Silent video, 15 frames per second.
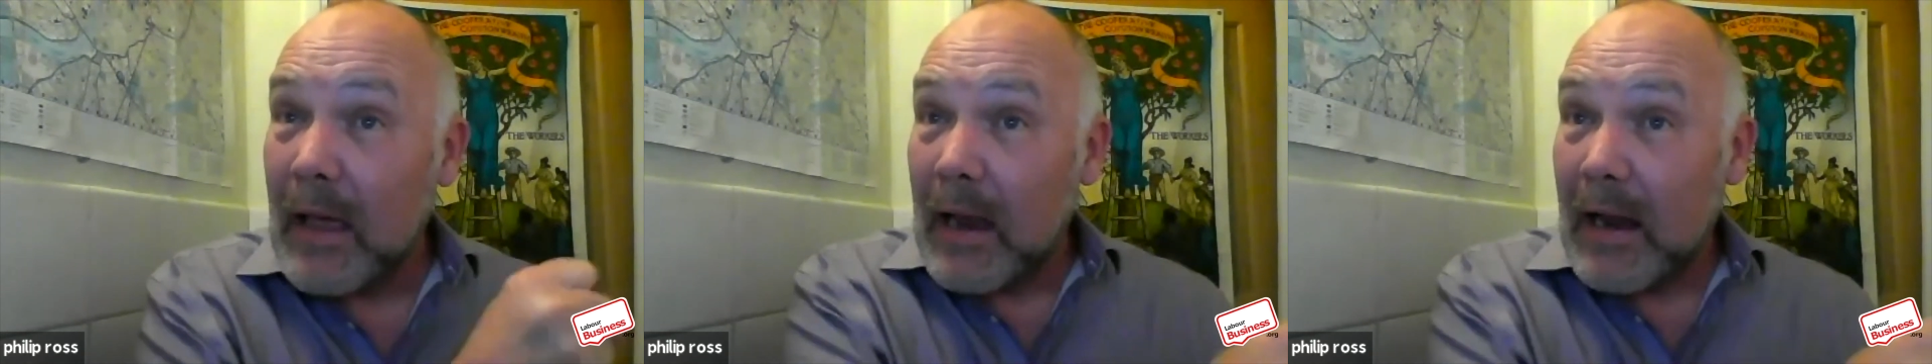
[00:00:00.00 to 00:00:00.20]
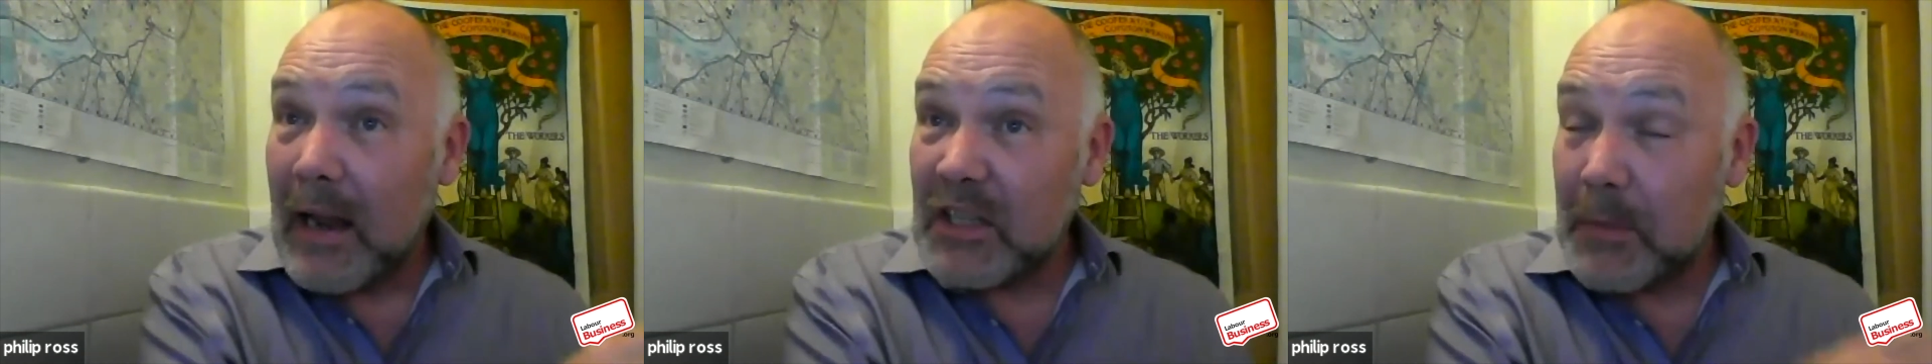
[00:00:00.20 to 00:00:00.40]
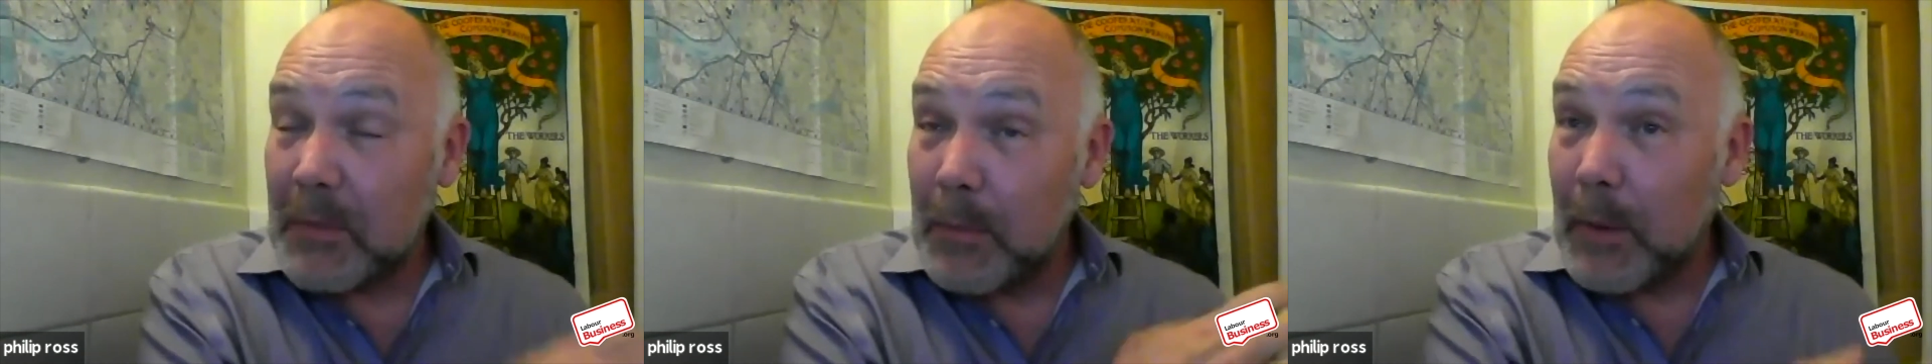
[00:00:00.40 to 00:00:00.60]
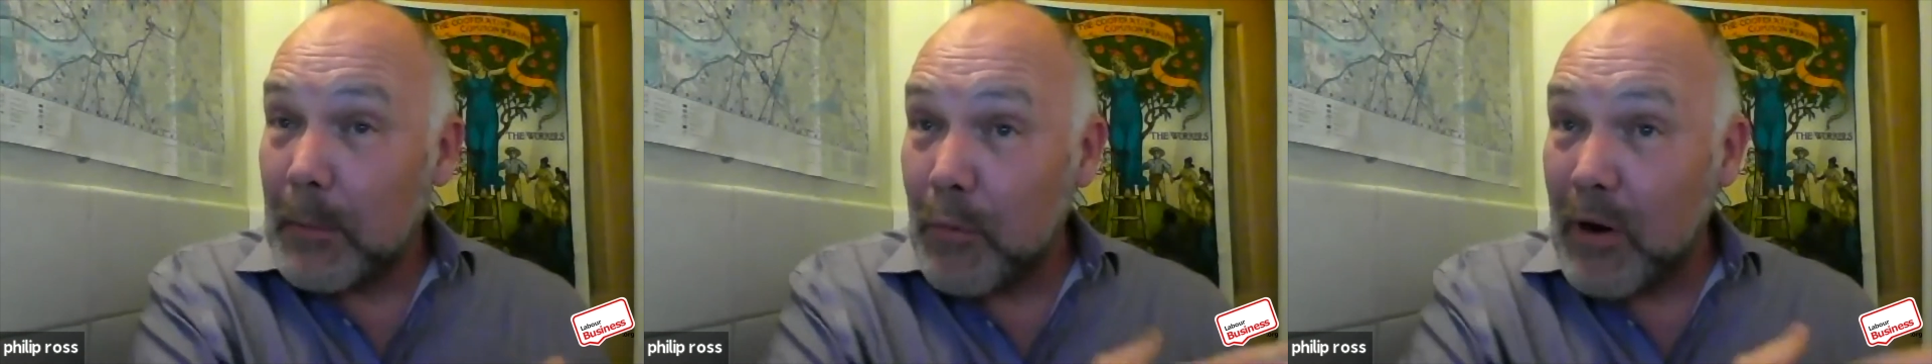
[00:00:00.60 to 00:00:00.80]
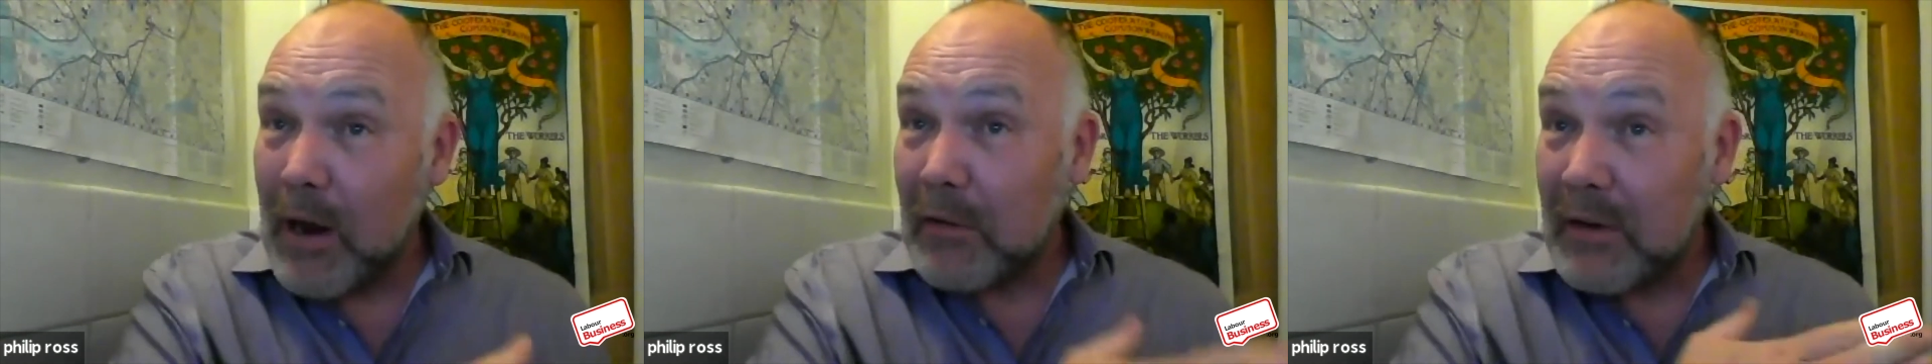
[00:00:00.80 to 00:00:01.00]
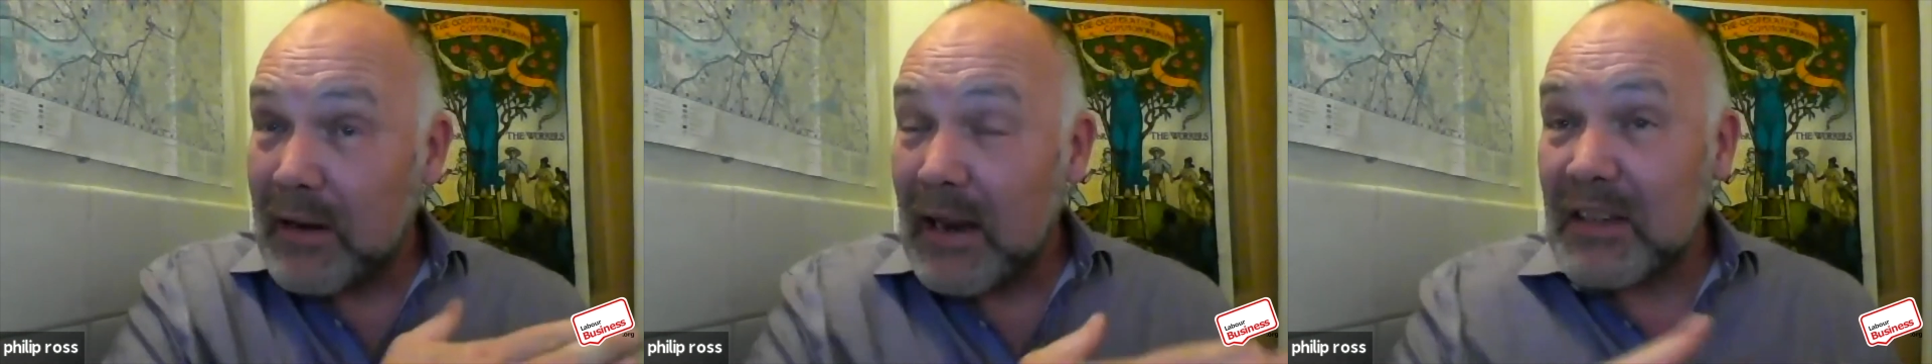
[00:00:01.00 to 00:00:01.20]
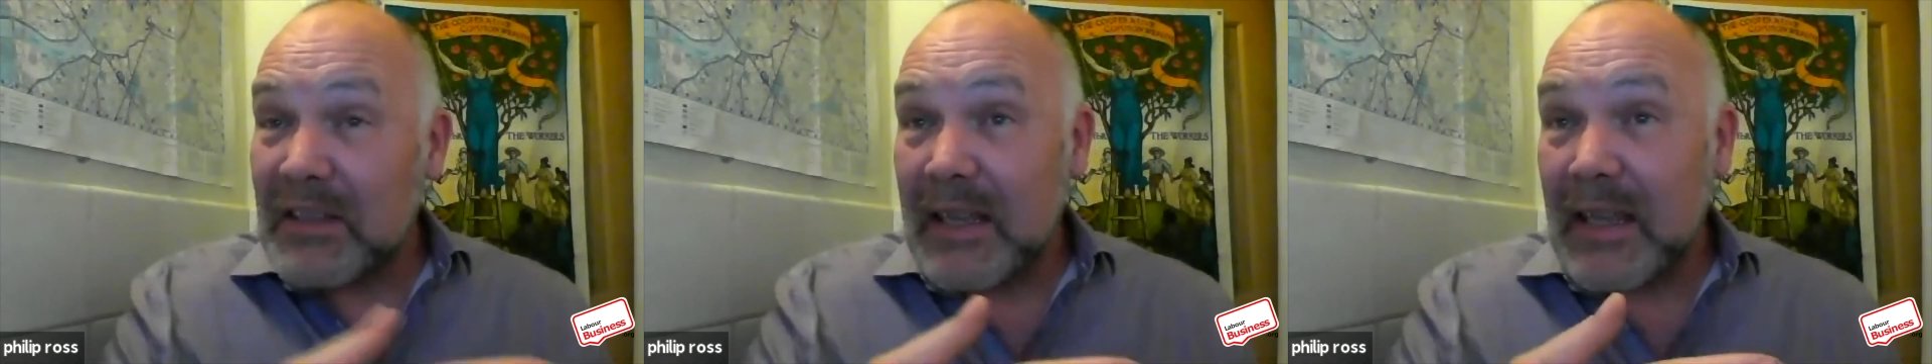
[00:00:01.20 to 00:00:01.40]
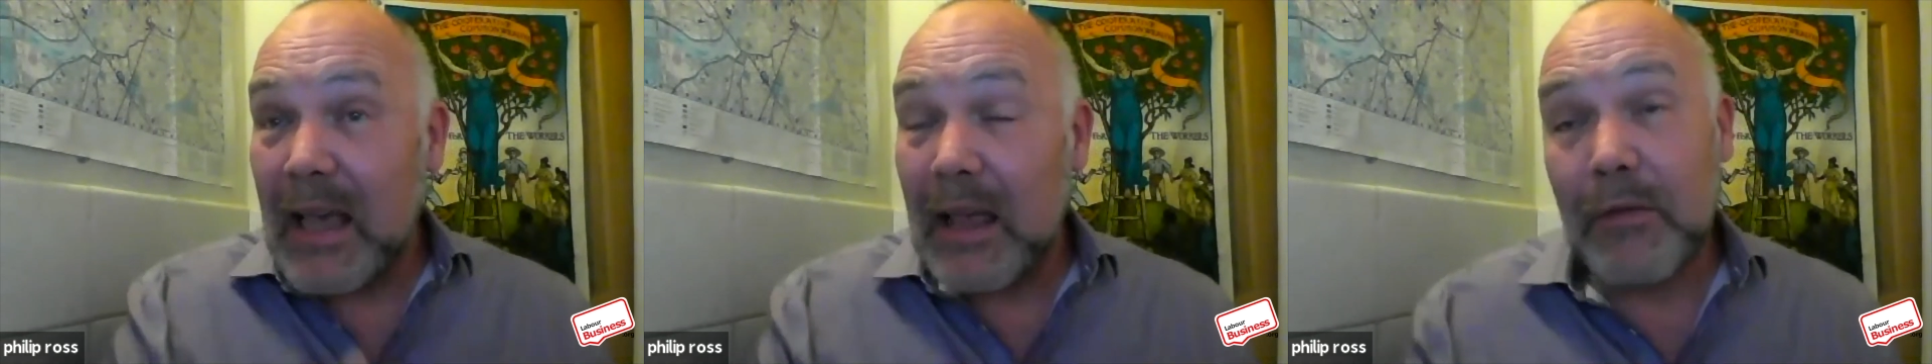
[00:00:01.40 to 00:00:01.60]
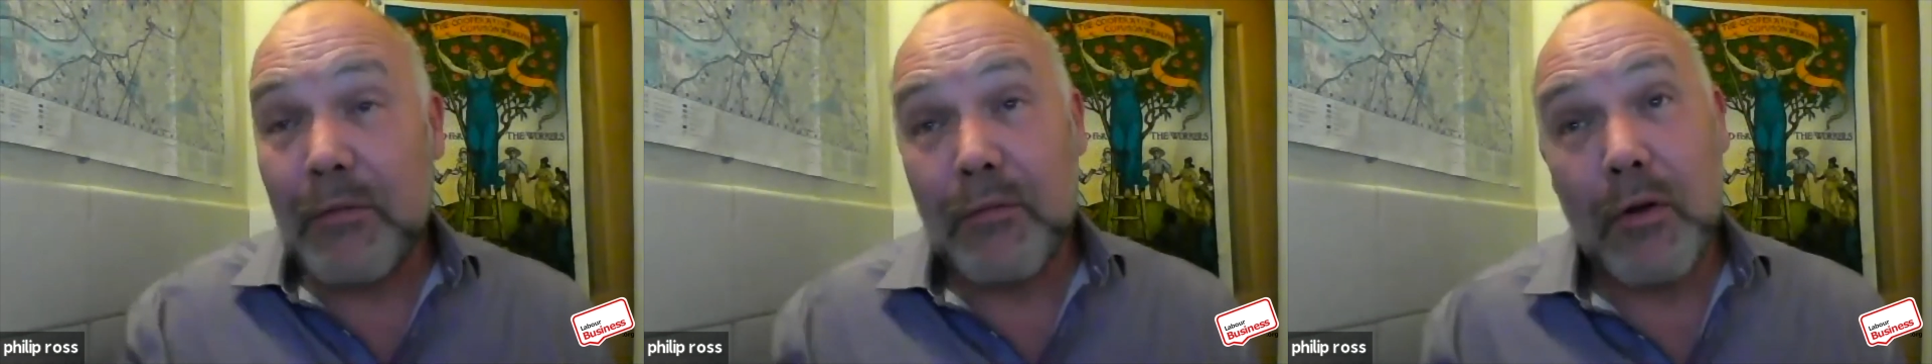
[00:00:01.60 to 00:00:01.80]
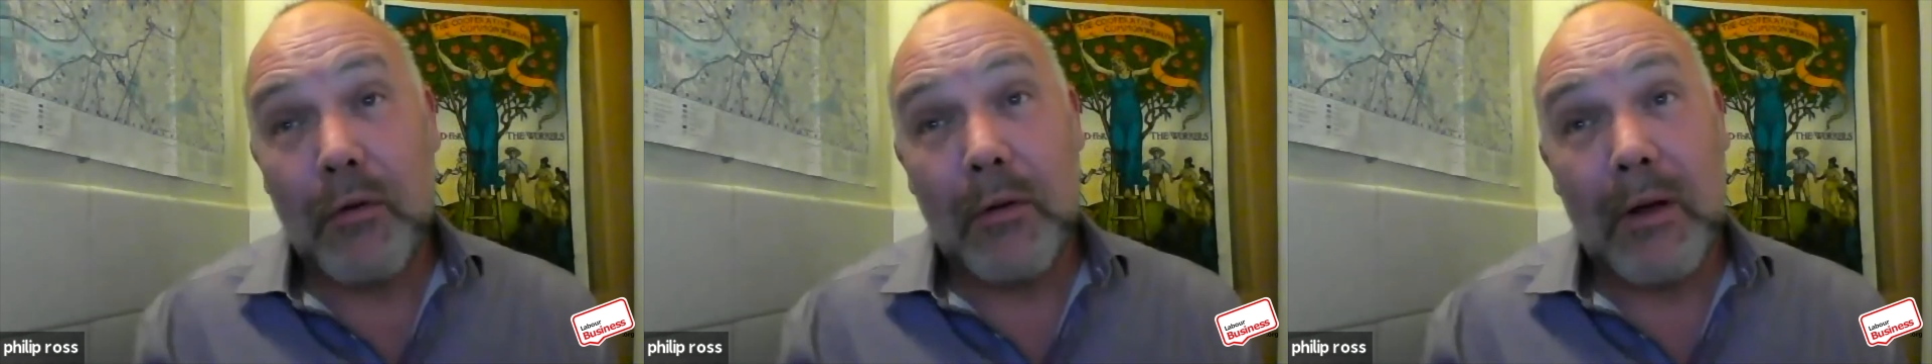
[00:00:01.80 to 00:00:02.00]
and actually be proud and actually get
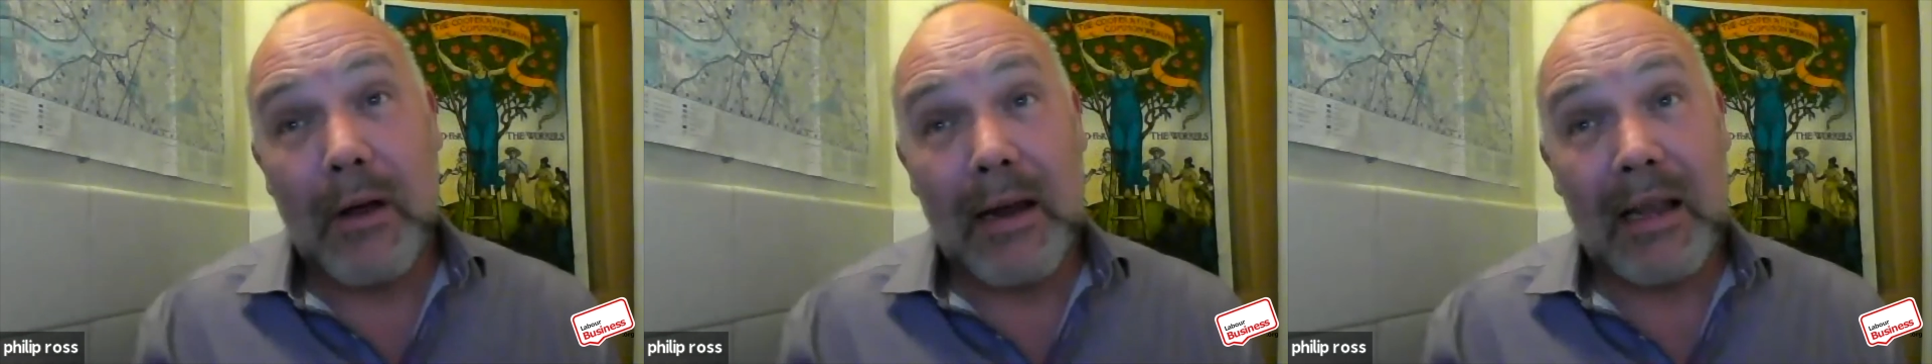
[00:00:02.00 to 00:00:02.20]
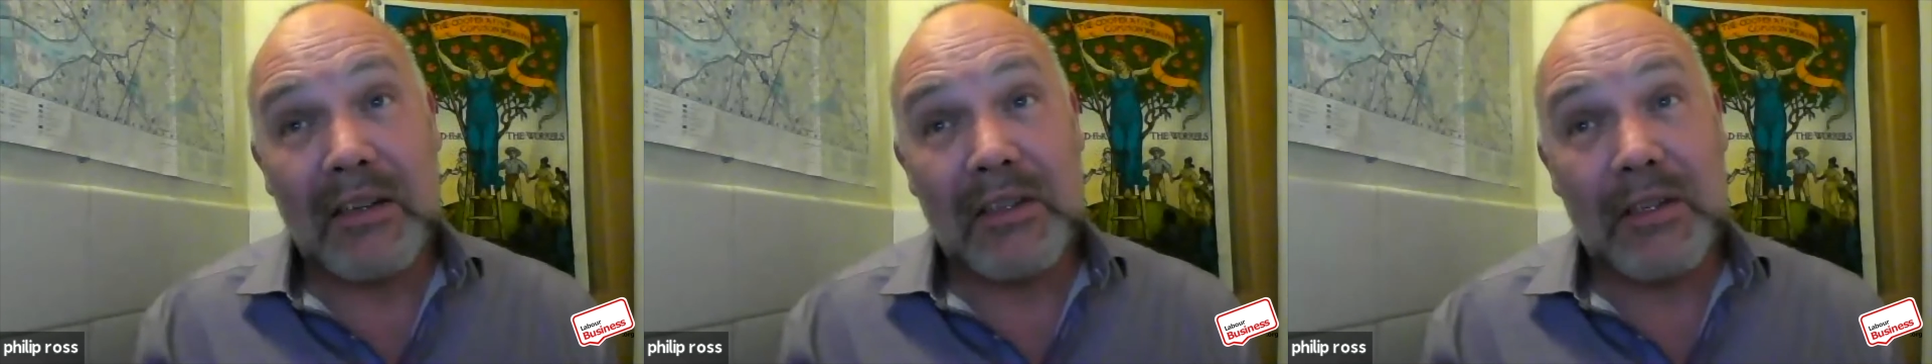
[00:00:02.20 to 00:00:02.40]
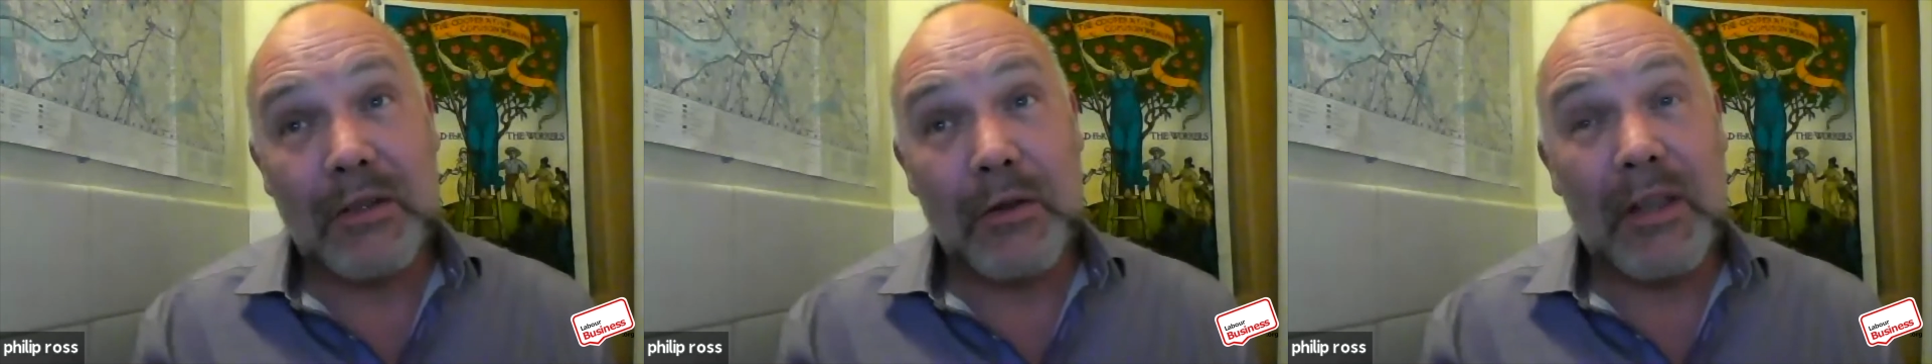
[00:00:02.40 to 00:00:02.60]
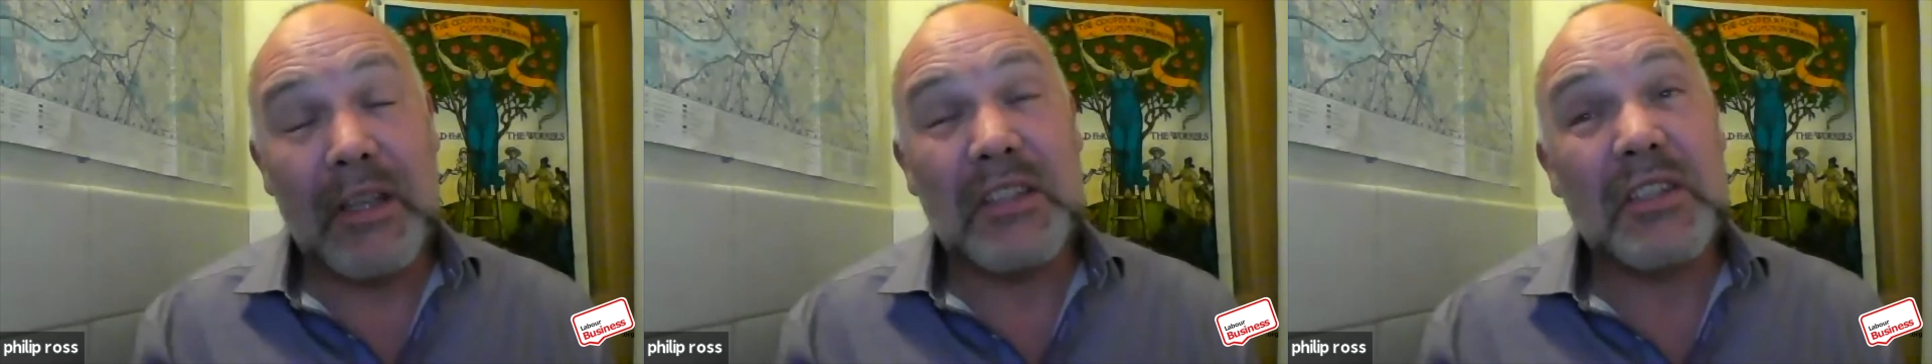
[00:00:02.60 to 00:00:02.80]
through and actually do this.